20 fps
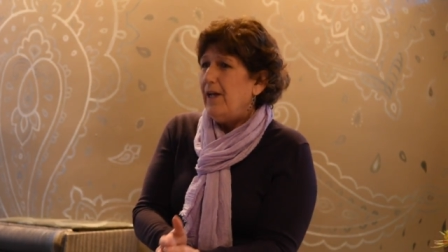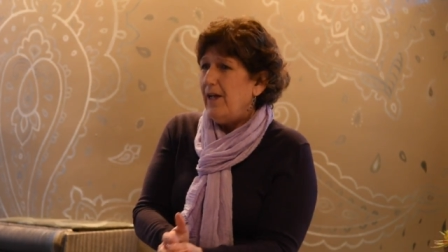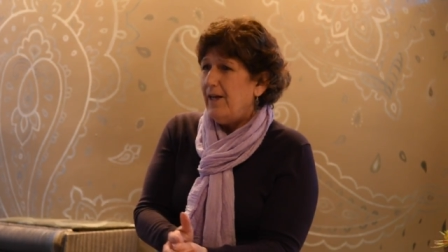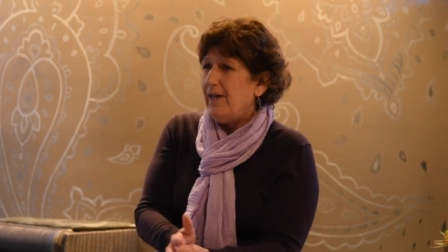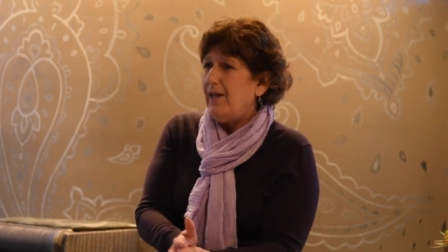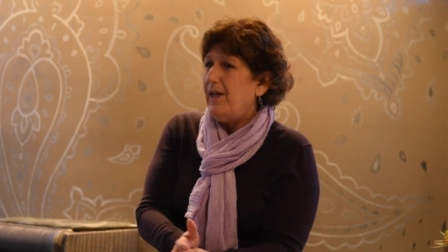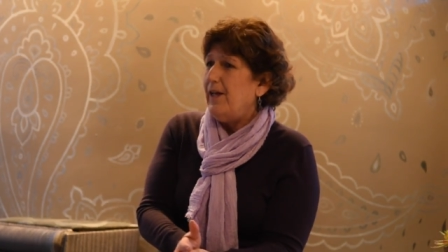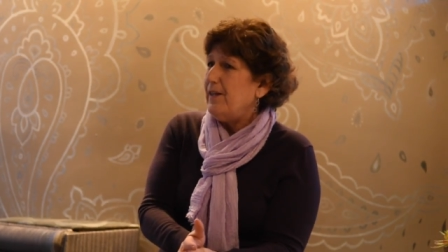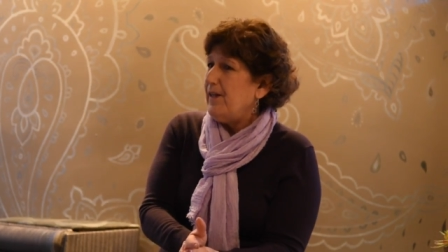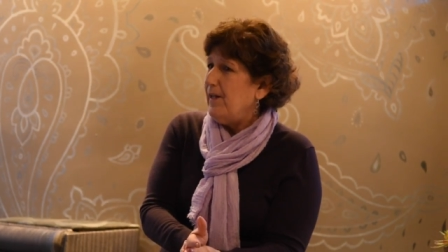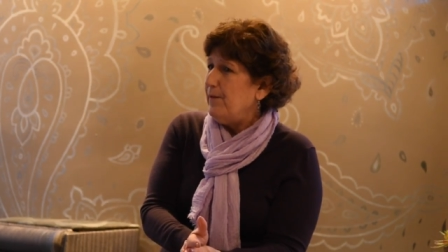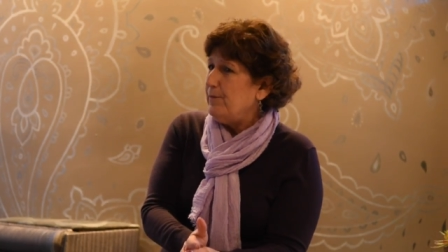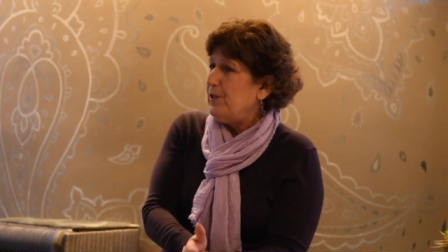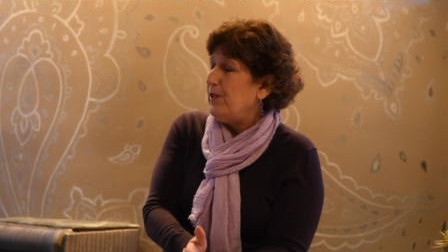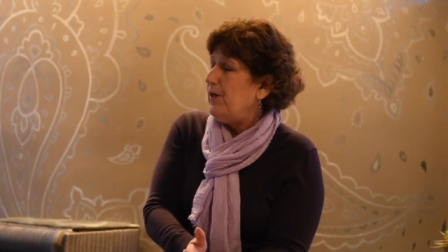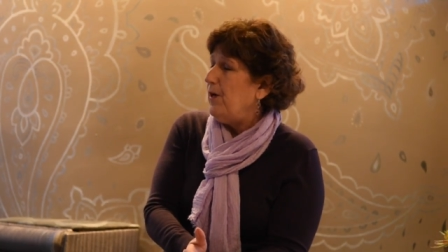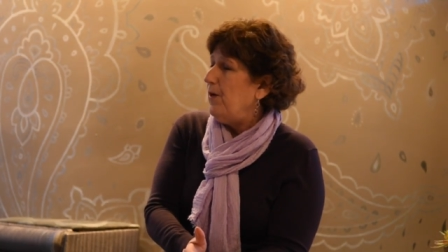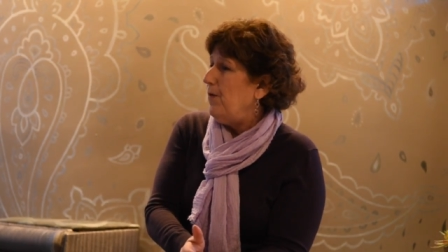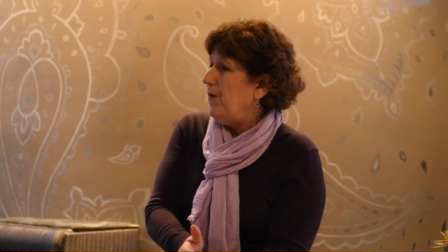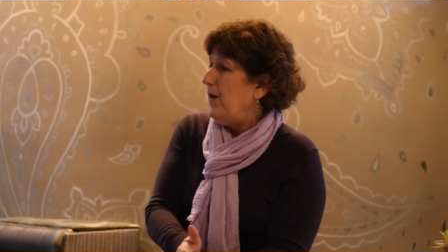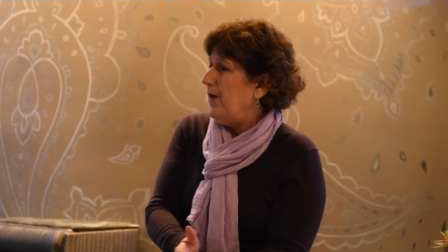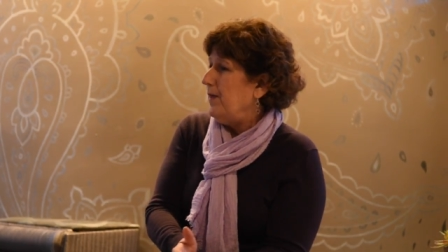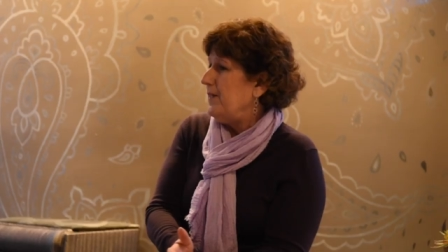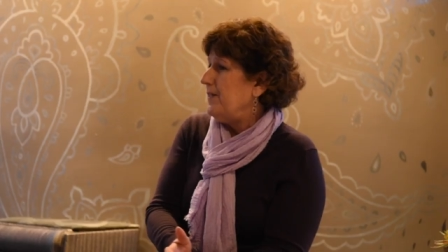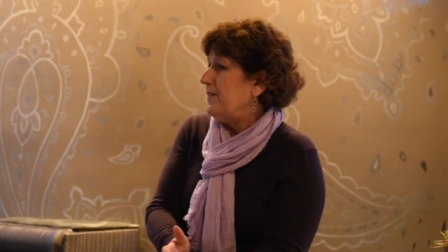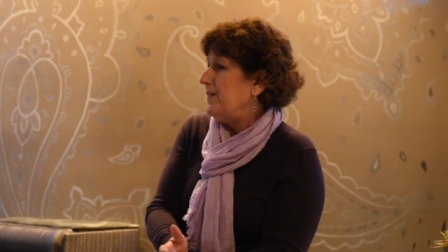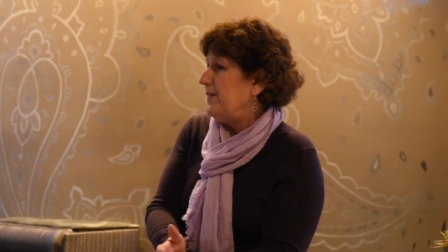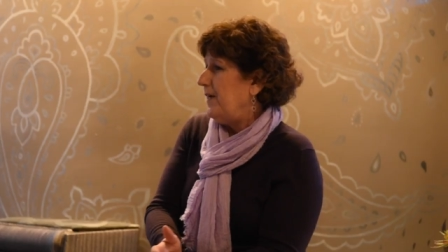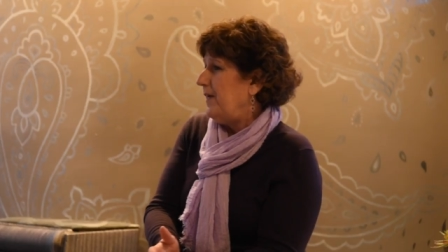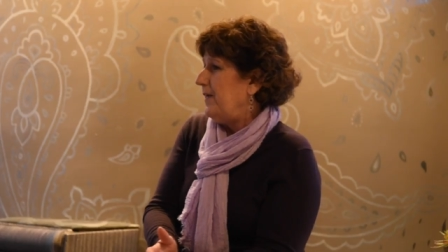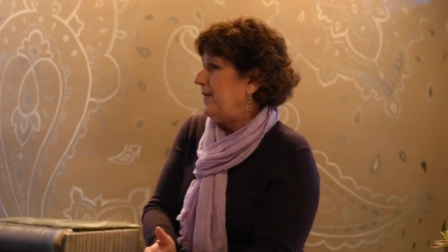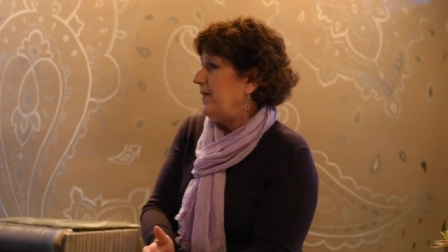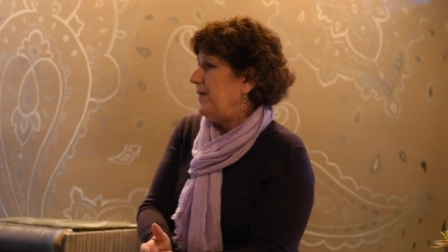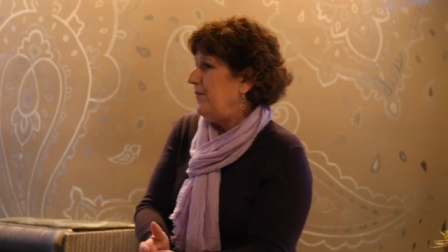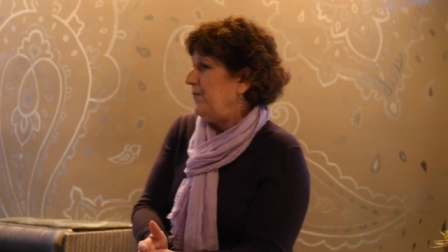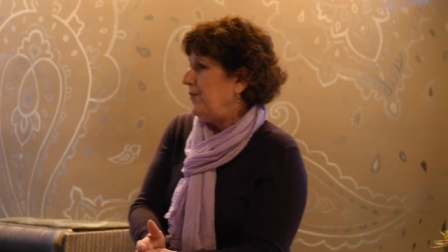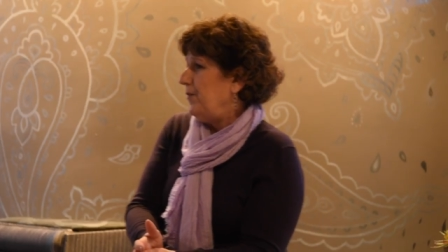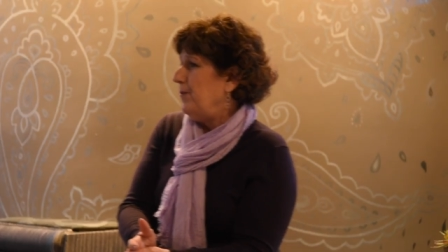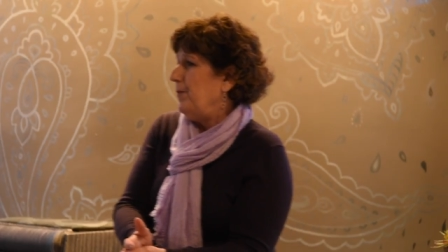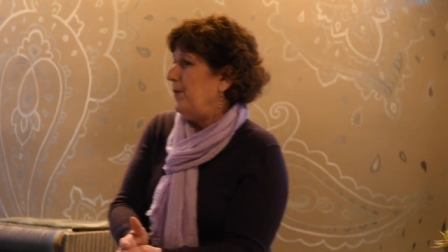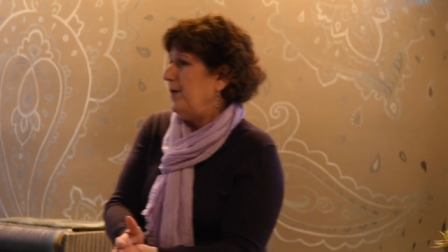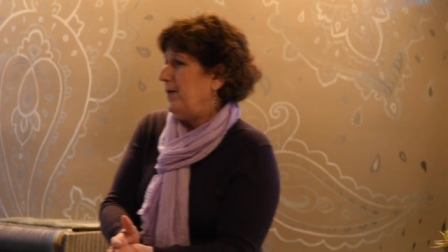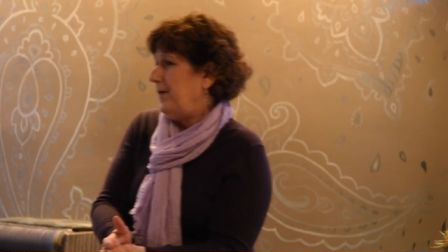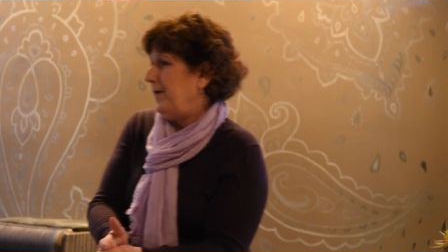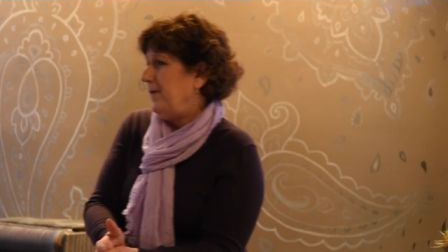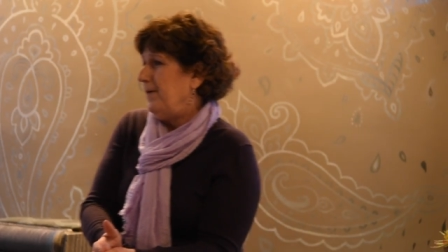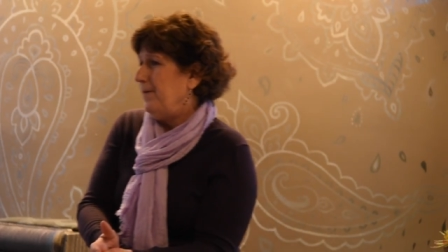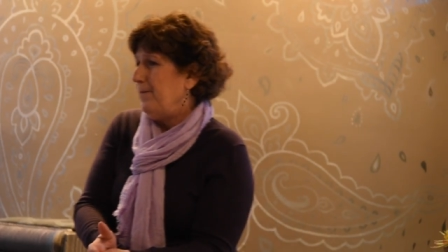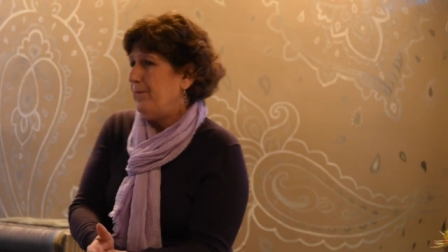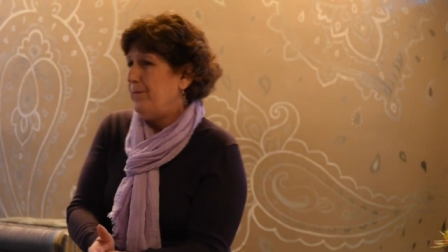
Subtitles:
and get them to go on the site and give you the money.